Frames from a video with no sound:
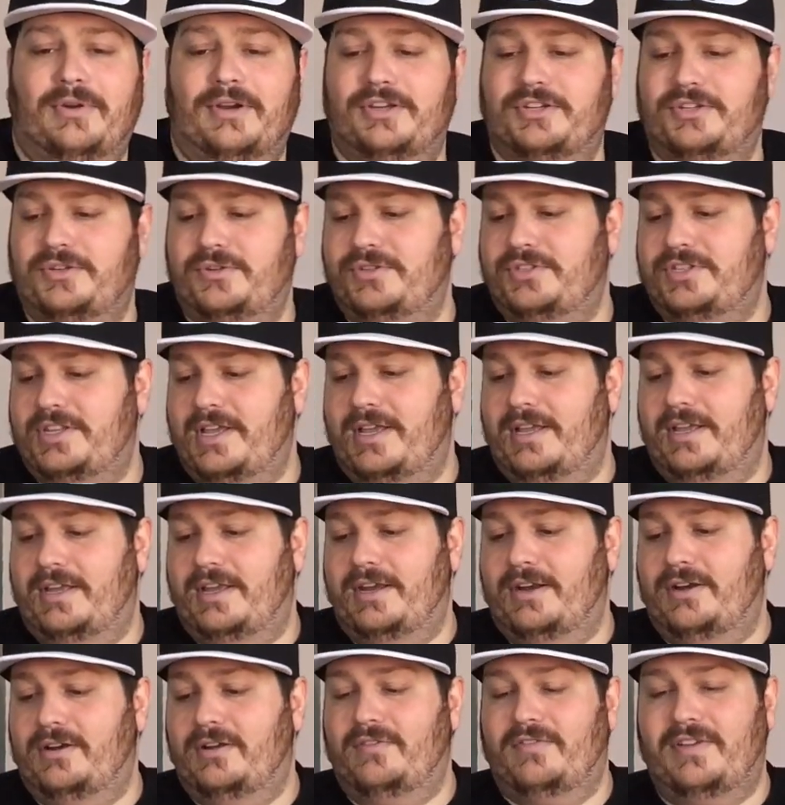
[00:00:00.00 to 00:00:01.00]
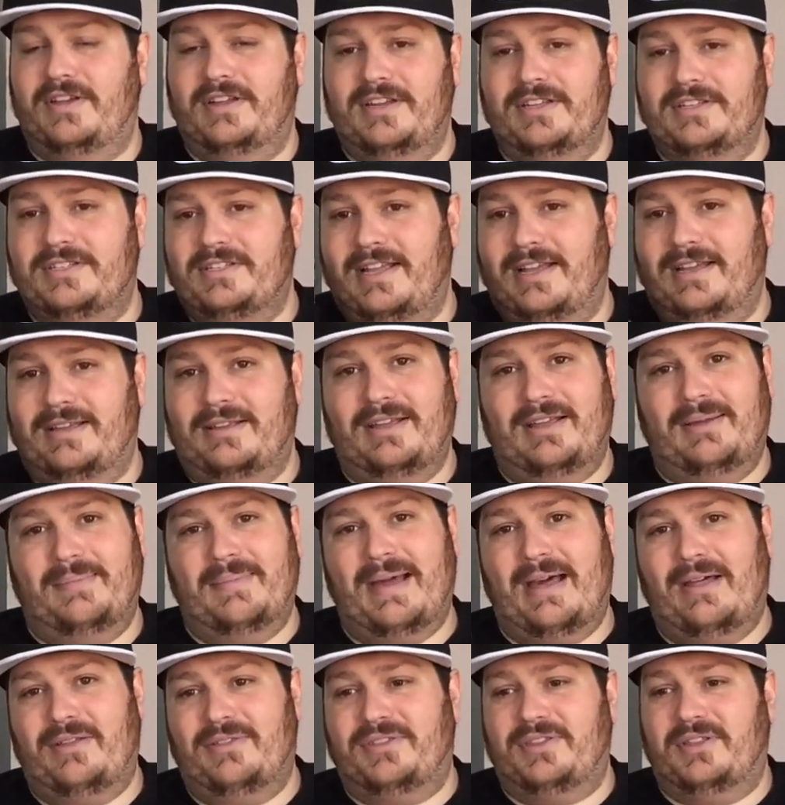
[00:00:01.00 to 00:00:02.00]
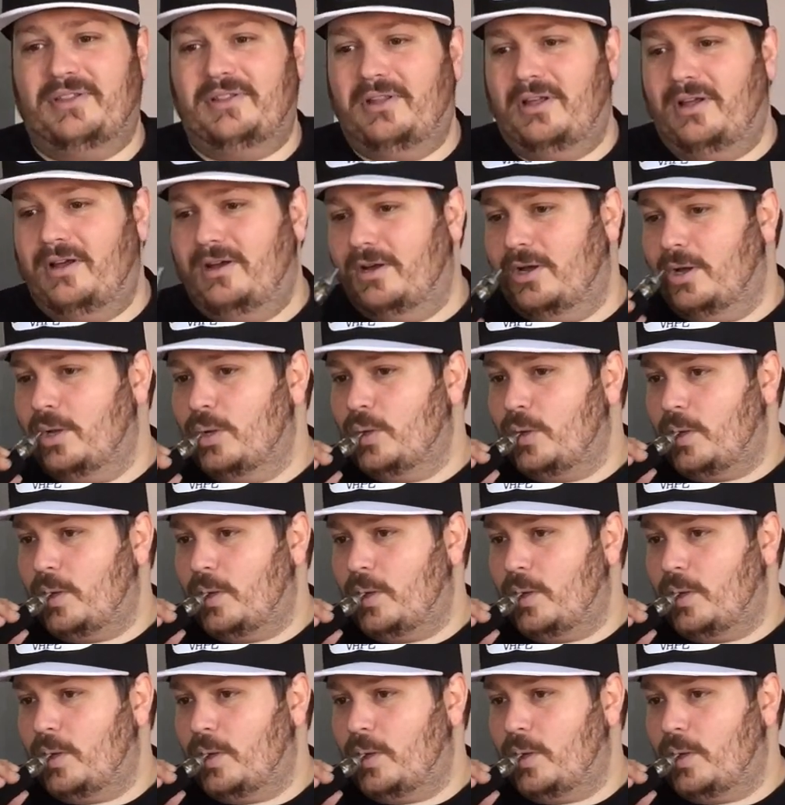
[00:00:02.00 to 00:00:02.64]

issues taken care of, and it's like a mouth to lung.